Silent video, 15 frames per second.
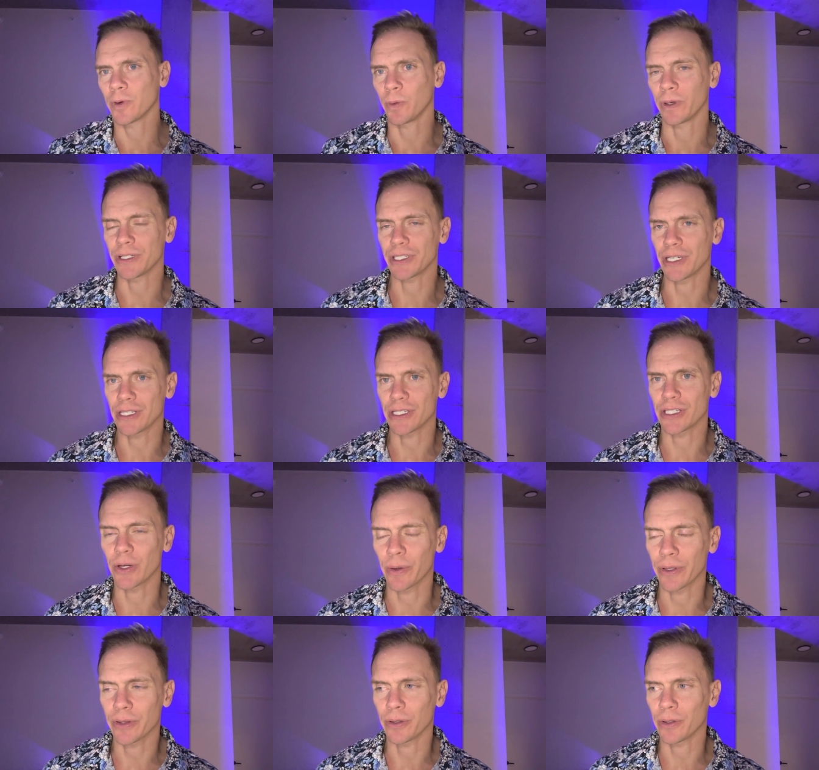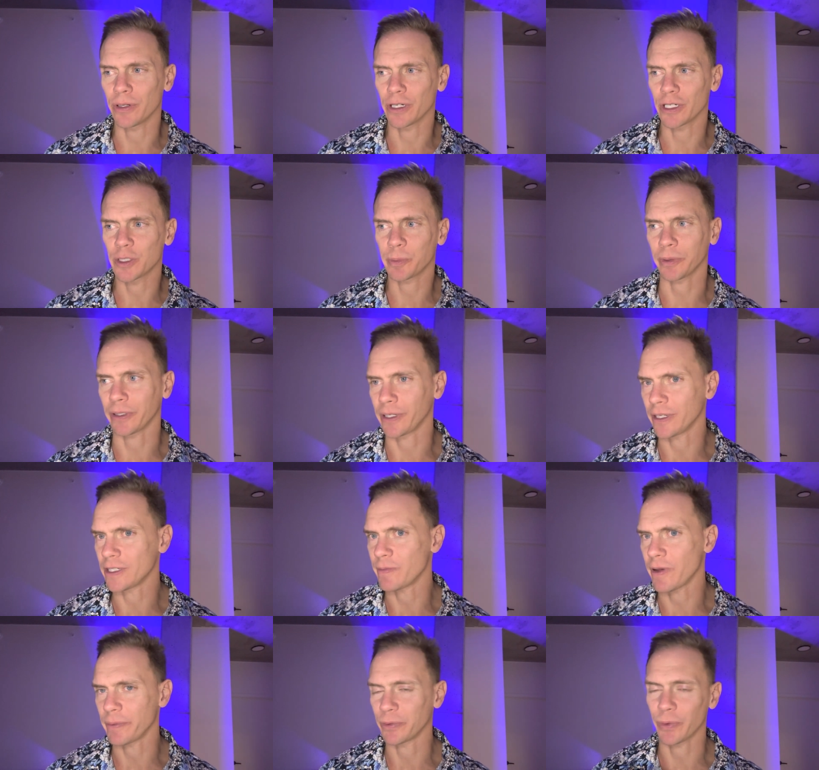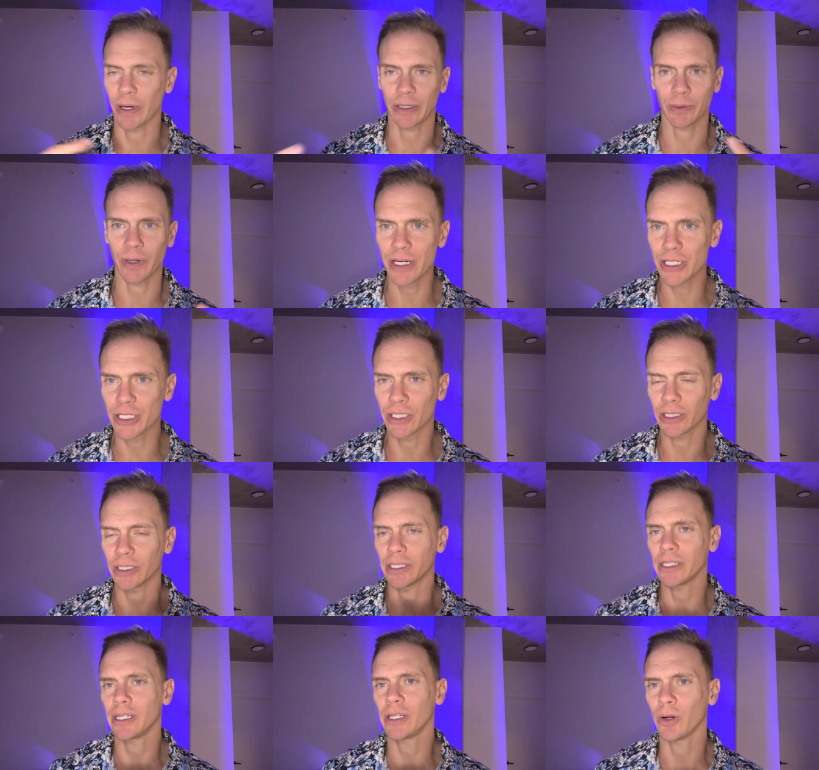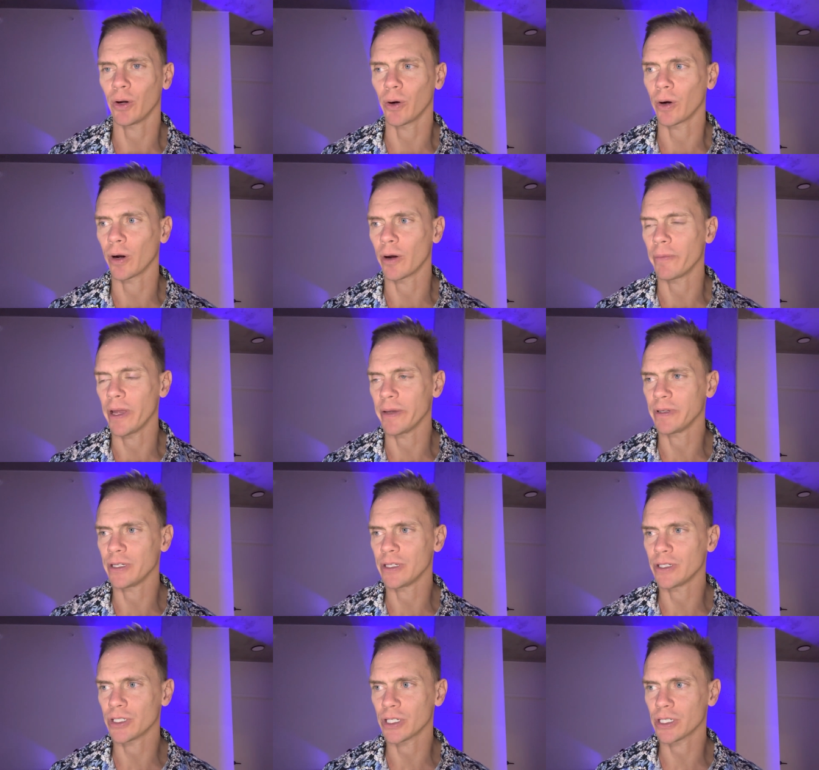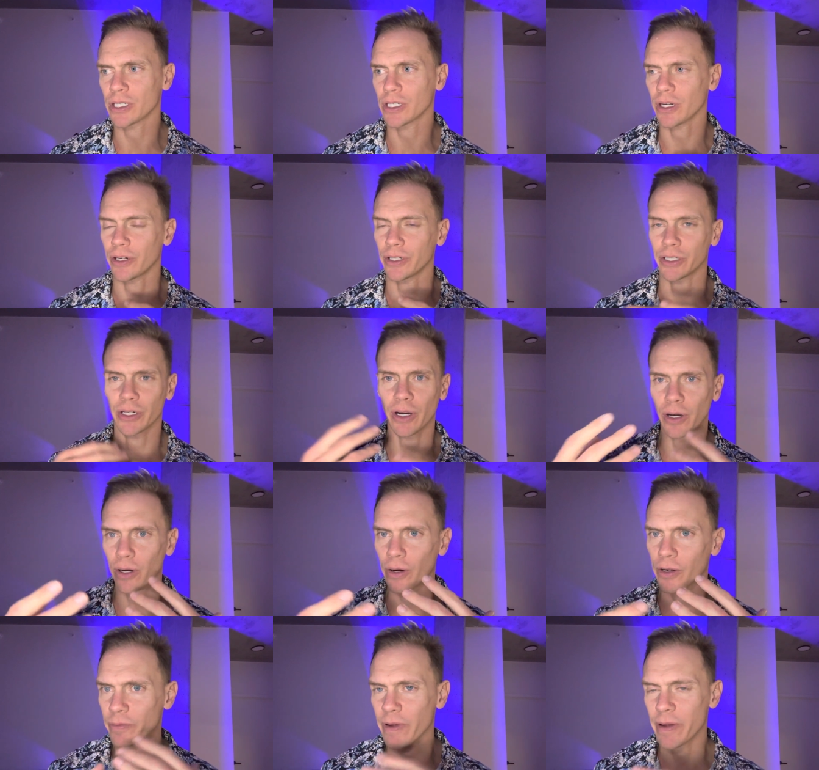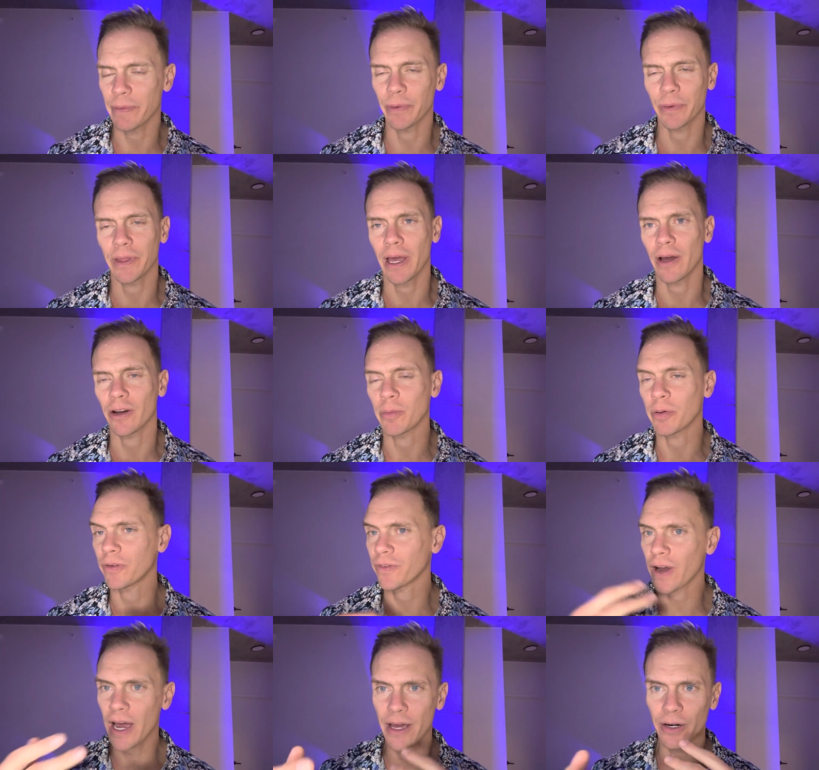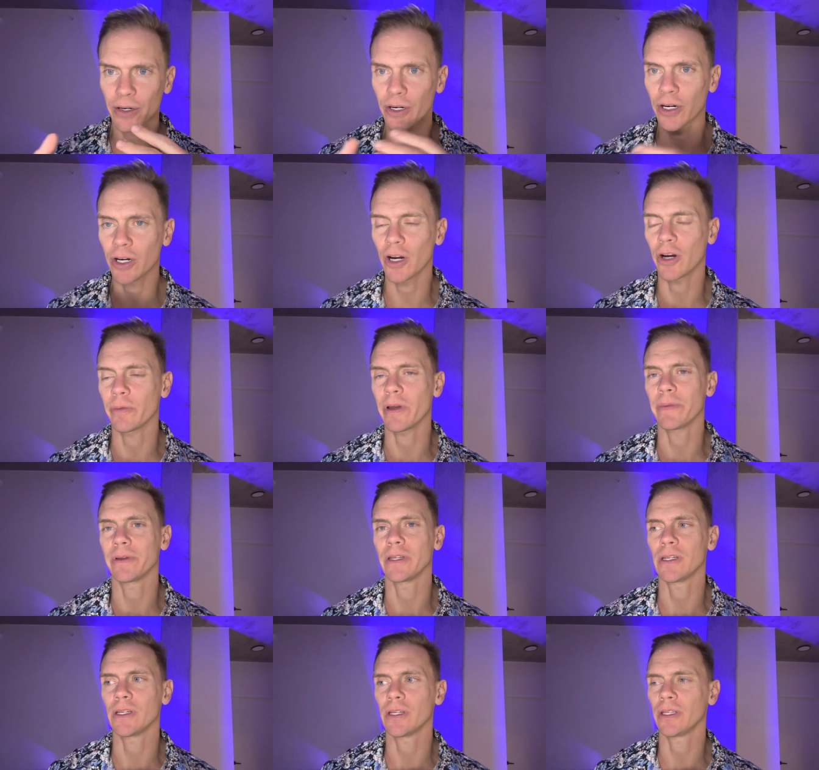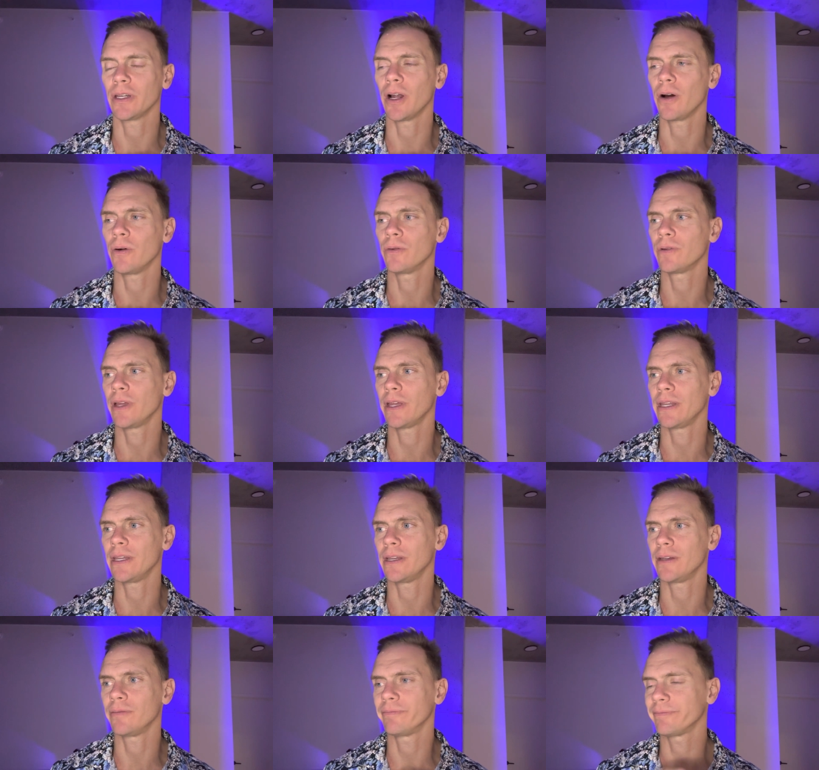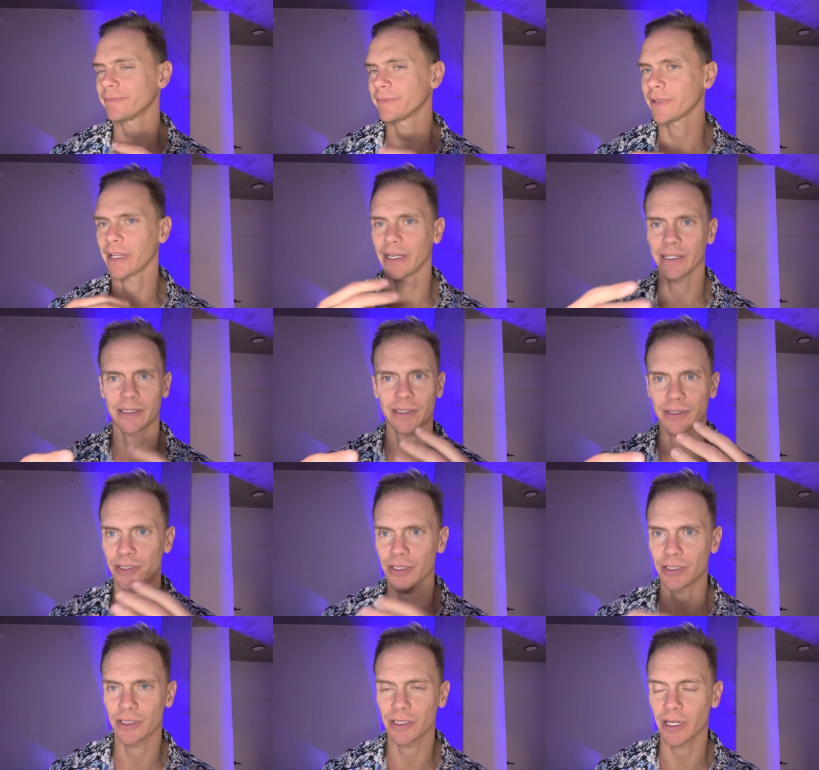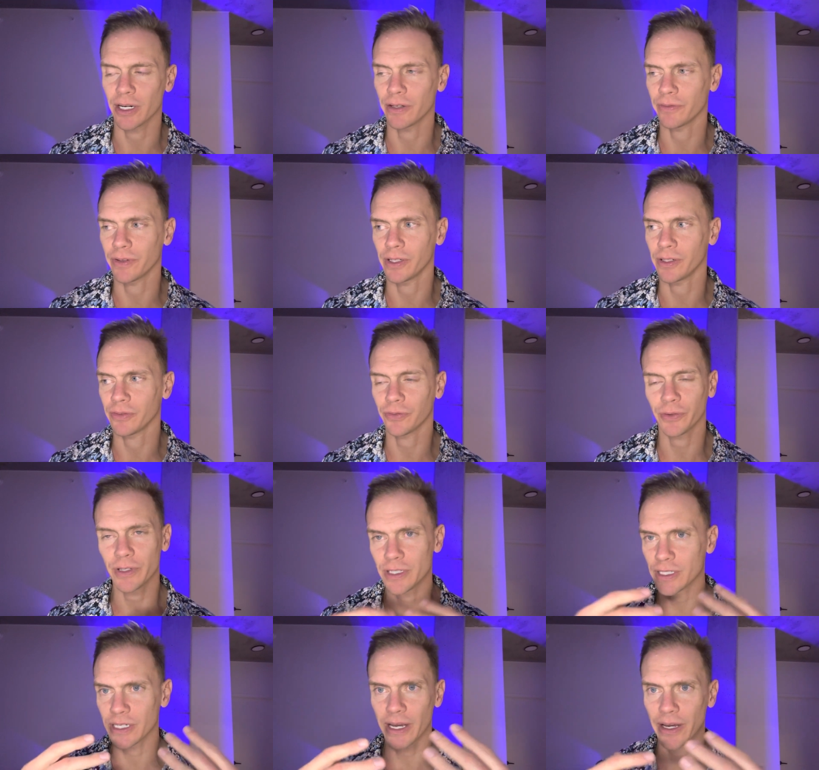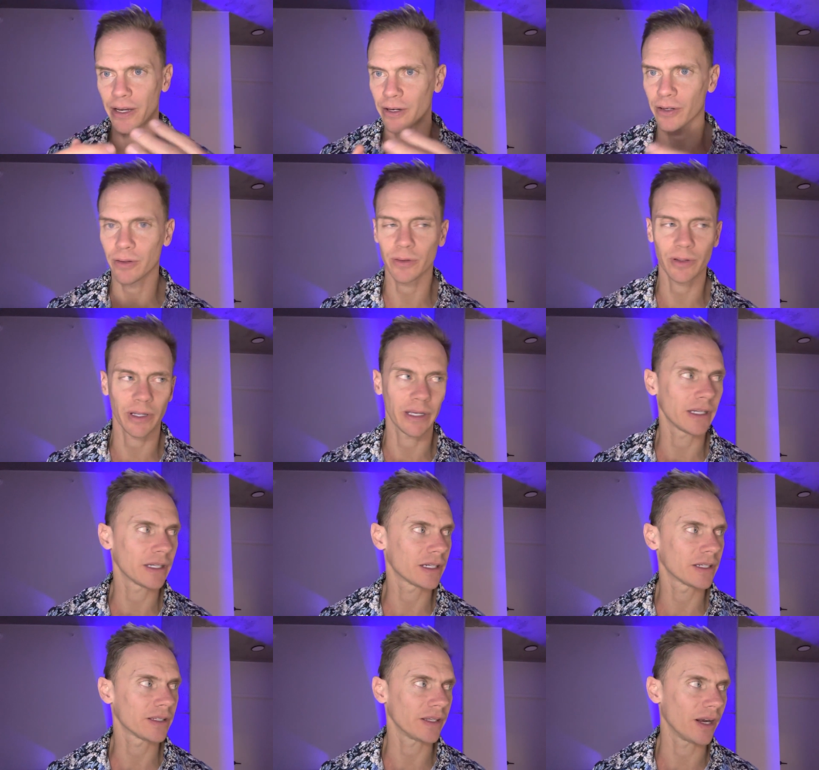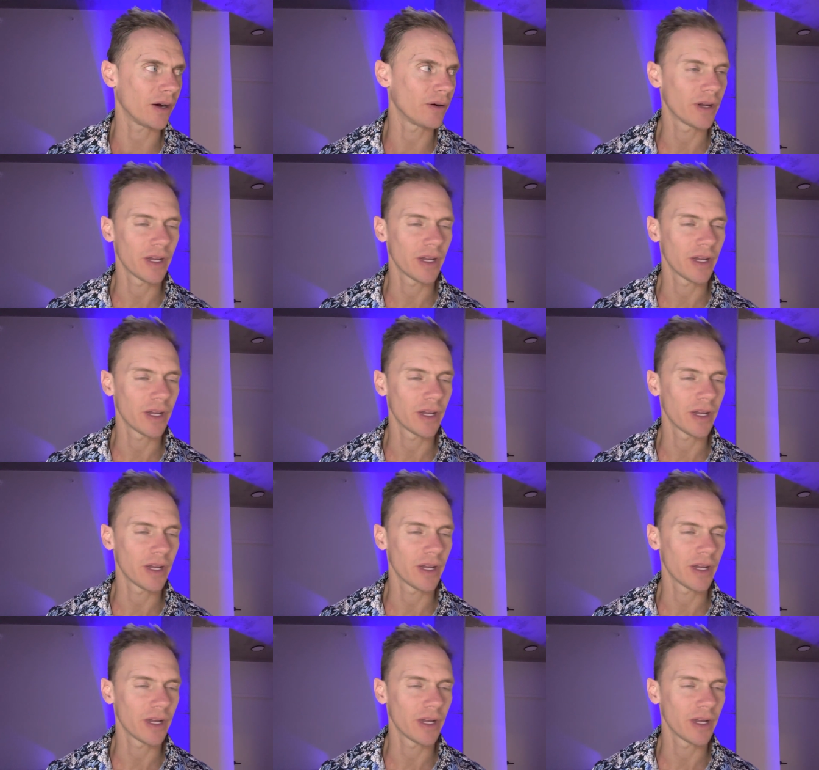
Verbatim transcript: which is going through an experience maybe recreationally or maybe just on your own or maybe without a provider or maybe you know in like just kind of a freestyle like you know